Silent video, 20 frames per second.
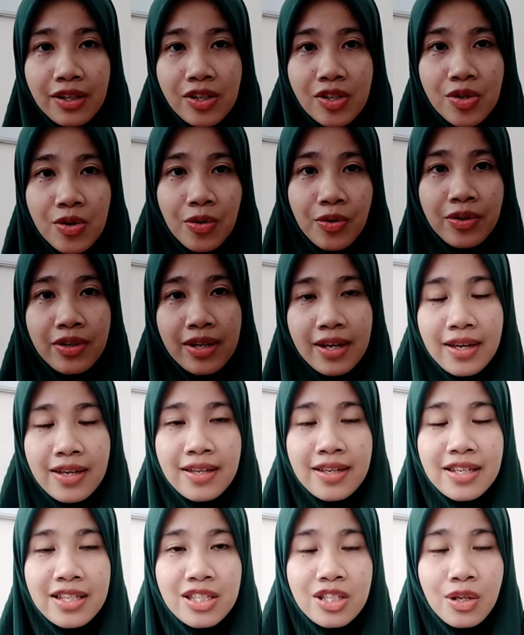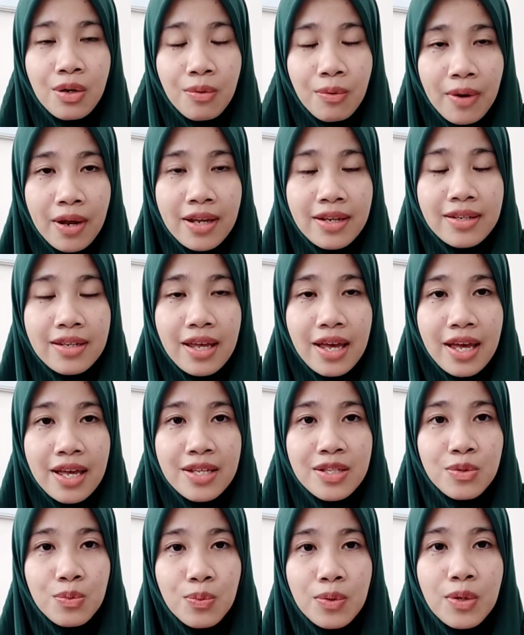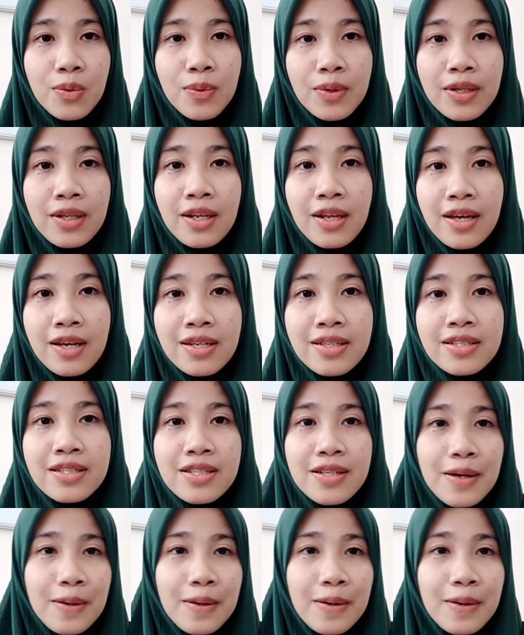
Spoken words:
your day is great as we will learn